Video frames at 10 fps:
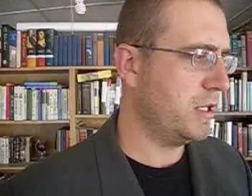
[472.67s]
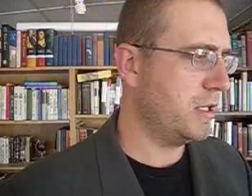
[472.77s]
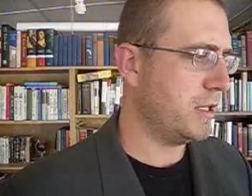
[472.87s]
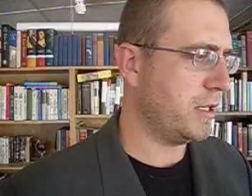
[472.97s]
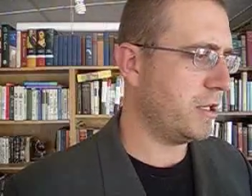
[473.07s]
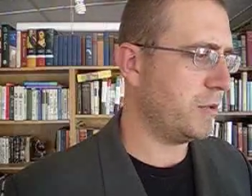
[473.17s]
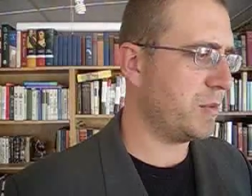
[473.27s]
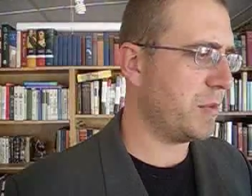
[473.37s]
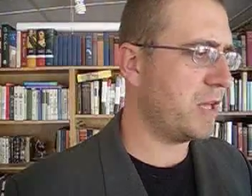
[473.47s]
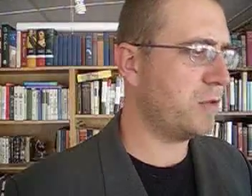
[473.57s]
Uh, the
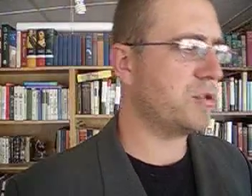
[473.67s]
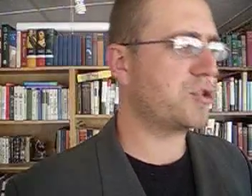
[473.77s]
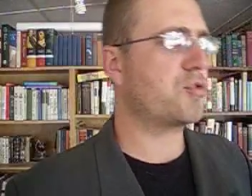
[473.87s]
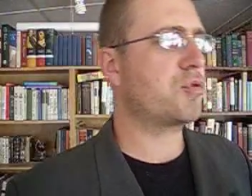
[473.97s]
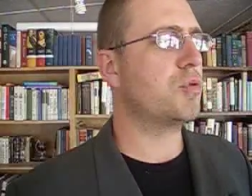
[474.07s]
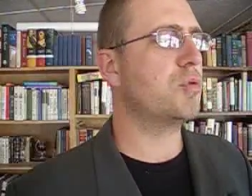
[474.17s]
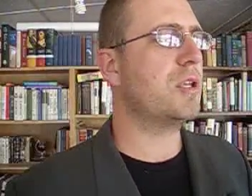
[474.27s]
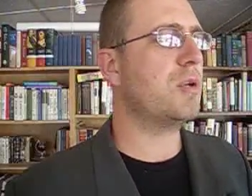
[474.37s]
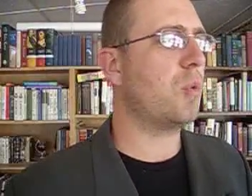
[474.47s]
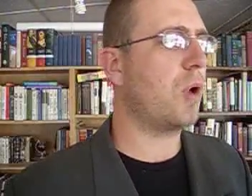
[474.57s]
man who is truly
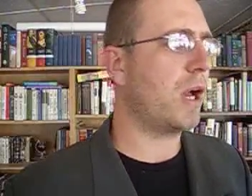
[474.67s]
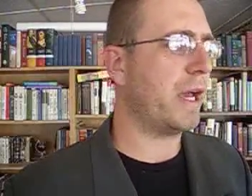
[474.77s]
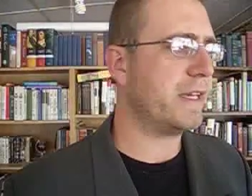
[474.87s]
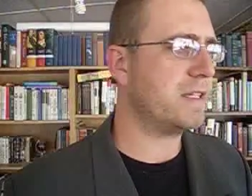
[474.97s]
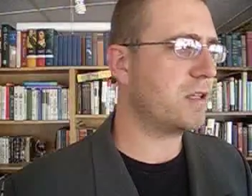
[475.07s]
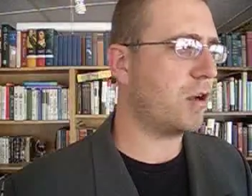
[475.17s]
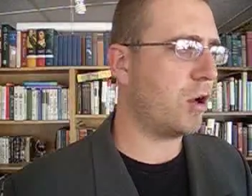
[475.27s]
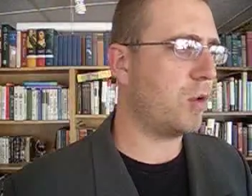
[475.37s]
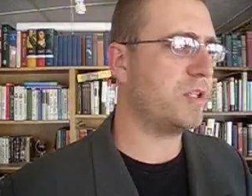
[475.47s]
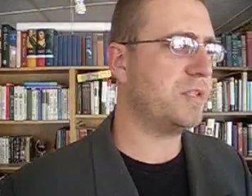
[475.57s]
wise
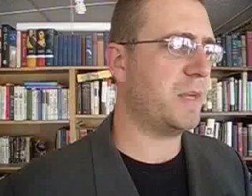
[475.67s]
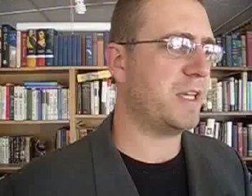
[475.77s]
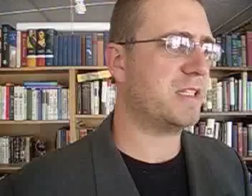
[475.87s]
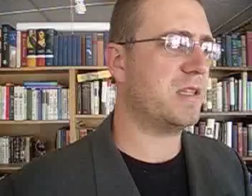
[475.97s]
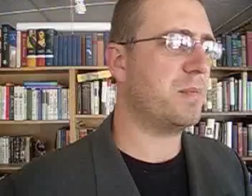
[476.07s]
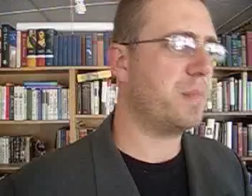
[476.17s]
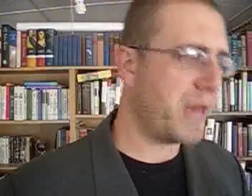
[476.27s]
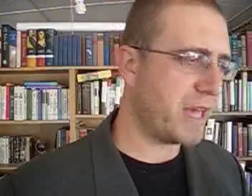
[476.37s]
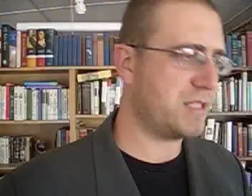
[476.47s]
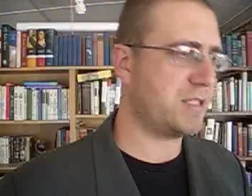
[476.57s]
always makes the
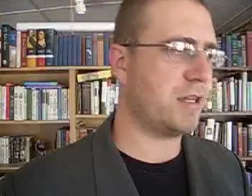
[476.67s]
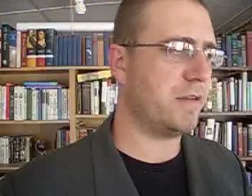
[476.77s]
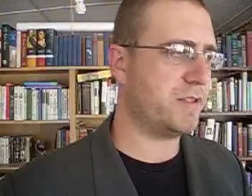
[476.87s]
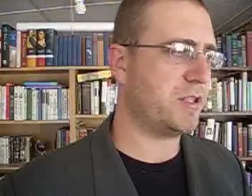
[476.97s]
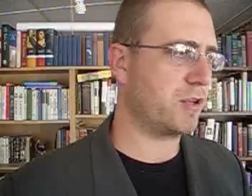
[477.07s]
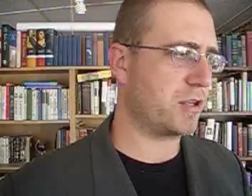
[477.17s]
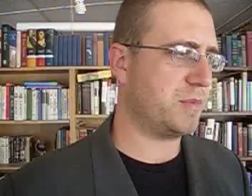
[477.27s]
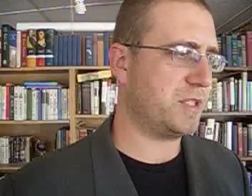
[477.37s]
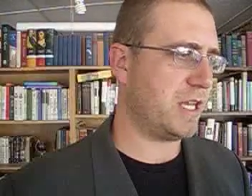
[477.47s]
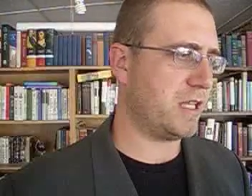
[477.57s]
best of
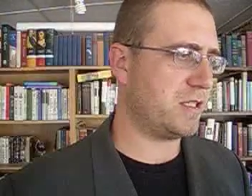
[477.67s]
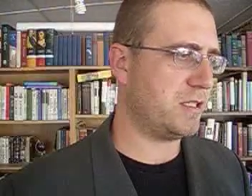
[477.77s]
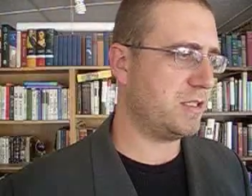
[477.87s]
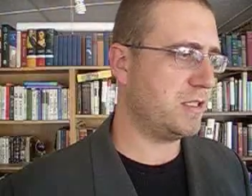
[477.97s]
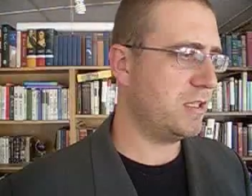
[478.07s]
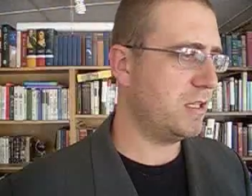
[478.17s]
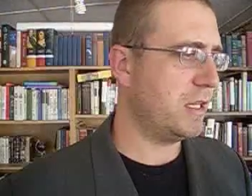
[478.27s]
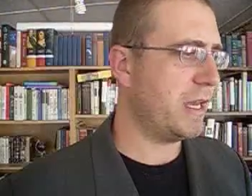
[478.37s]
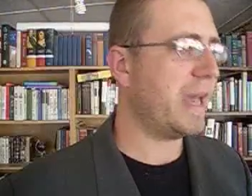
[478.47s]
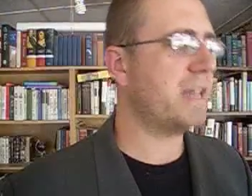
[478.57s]
circumstances.
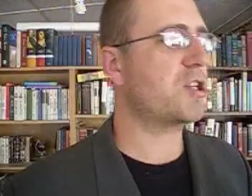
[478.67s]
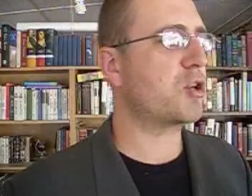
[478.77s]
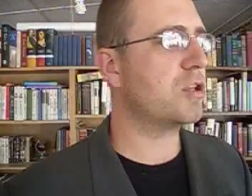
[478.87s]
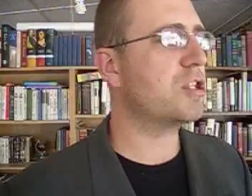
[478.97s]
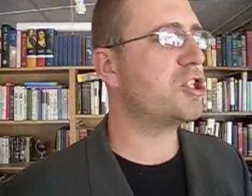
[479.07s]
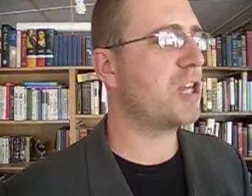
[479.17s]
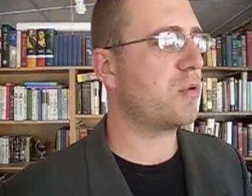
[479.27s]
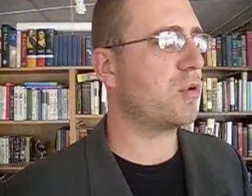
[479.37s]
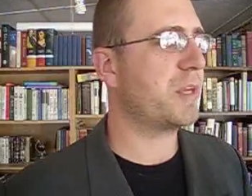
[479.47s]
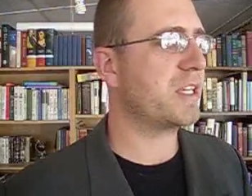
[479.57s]
As a good
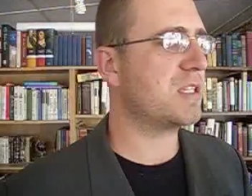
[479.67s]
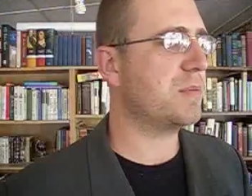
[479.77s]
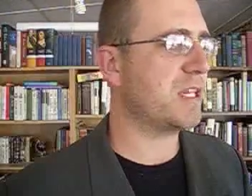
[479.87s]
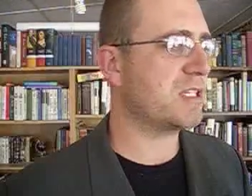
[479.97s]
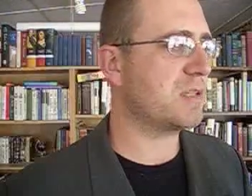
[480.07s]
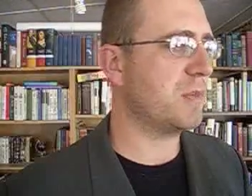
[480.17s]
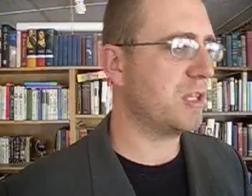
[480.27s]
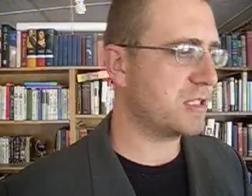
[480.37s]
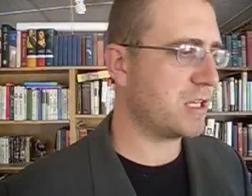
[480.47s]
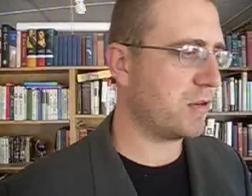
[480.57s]
general makes the best
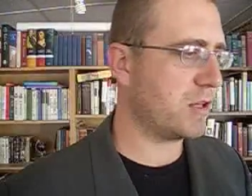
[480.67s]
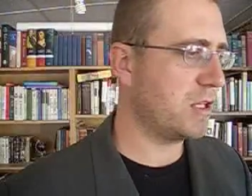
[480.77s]
military